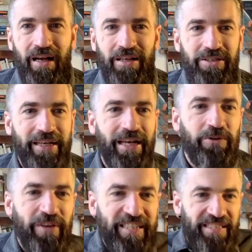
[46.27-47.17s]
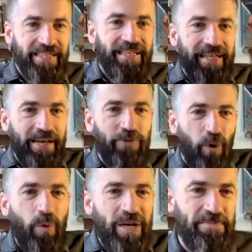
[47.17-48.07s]
So I kind of have
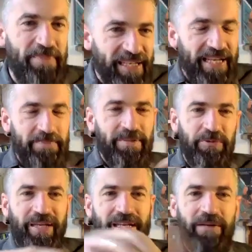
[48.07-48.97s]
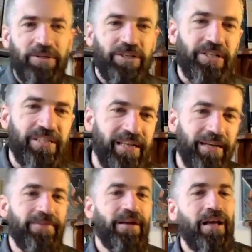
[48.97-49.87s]
always been in between languages. And
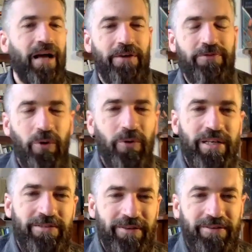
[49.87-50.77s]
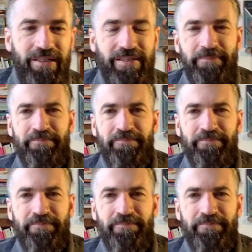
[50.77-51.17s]
I've always found it